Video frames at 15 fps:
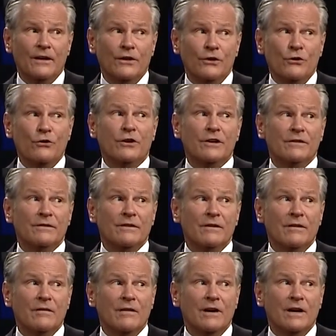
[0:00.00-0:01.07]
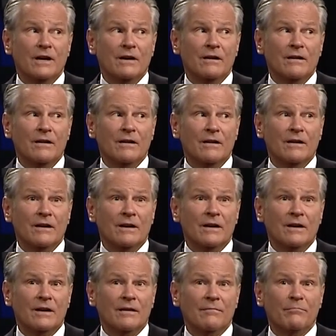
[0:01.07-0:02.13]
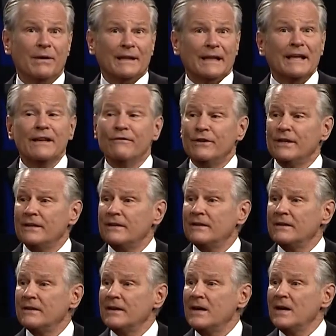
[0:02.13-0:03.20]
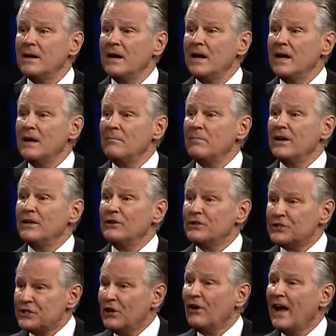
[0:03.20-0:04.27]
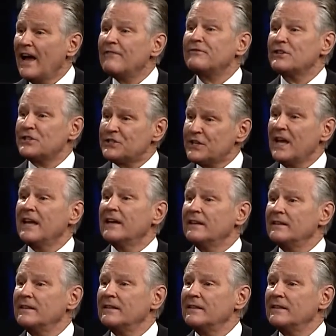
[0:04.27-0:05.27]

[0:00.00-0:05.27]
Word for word: You can believe it, but you still have to say it.